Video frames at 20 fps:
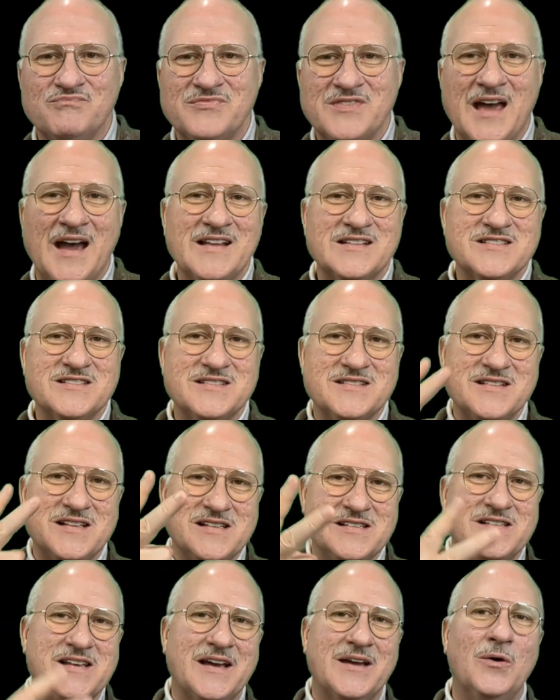That's the
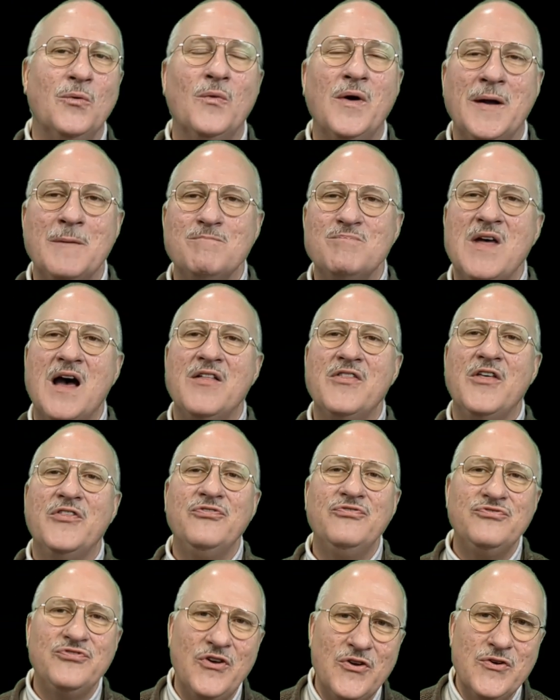second way. Now, the
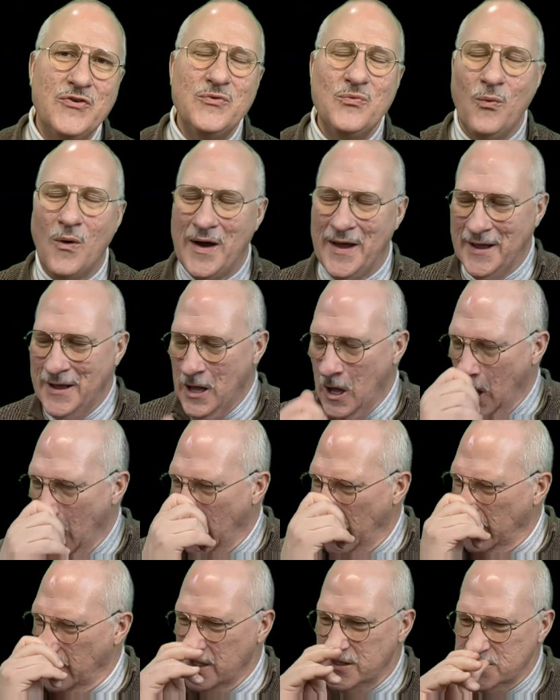third way
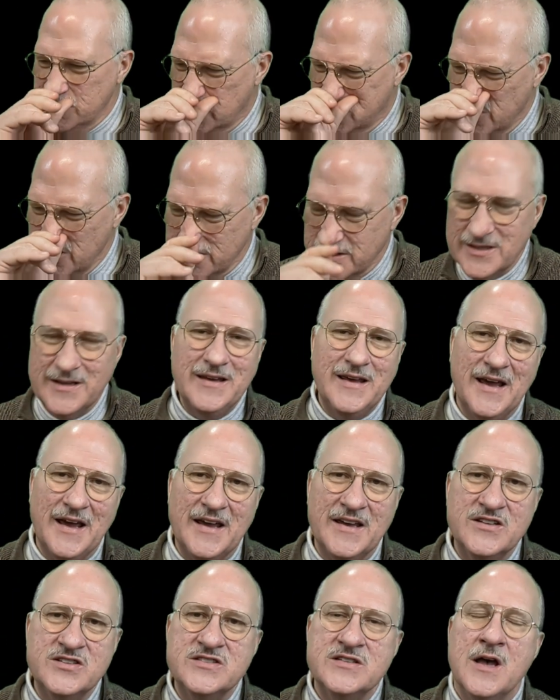is just in
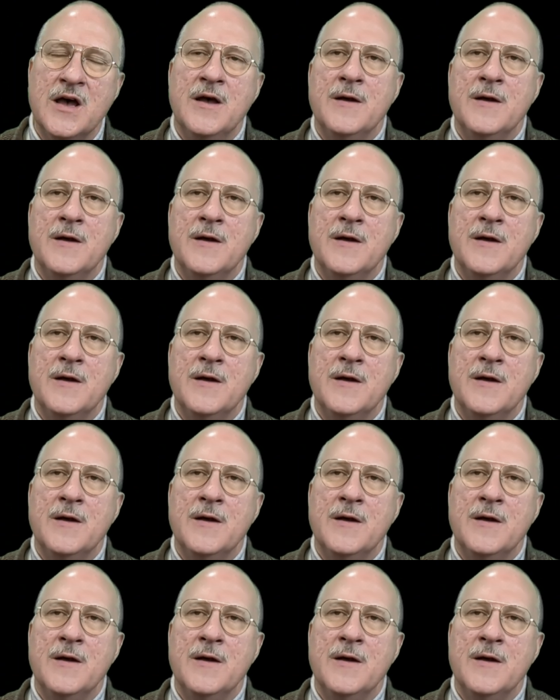case